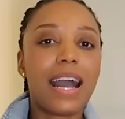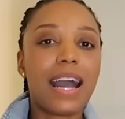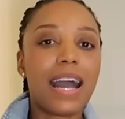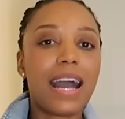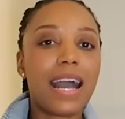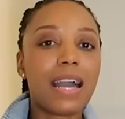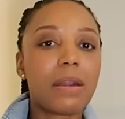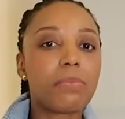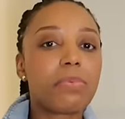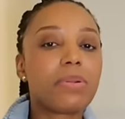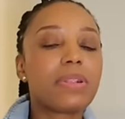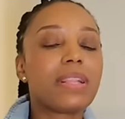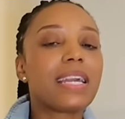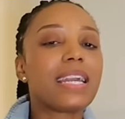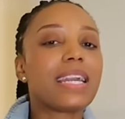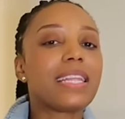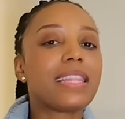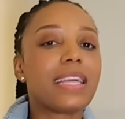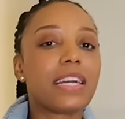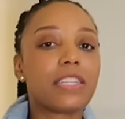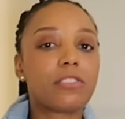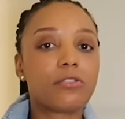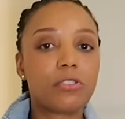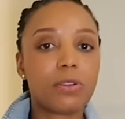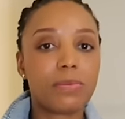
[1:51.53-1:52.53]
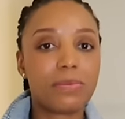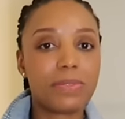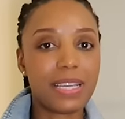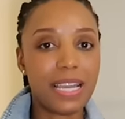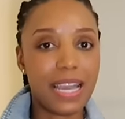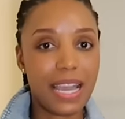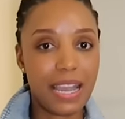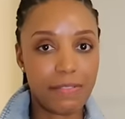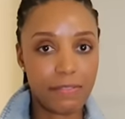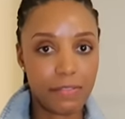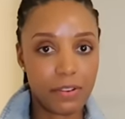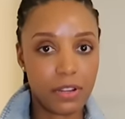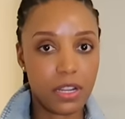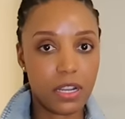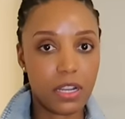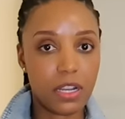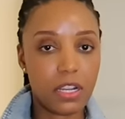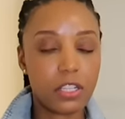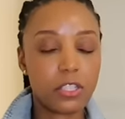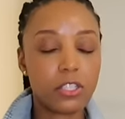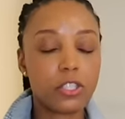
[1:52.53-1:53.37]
I planned that trip to Africa